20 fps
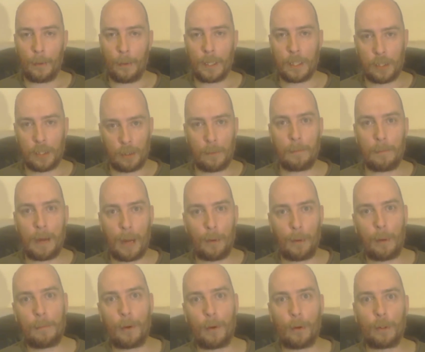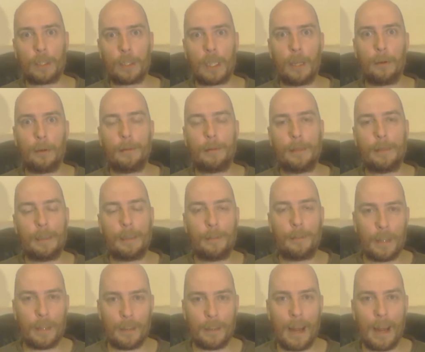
which some may want more. So if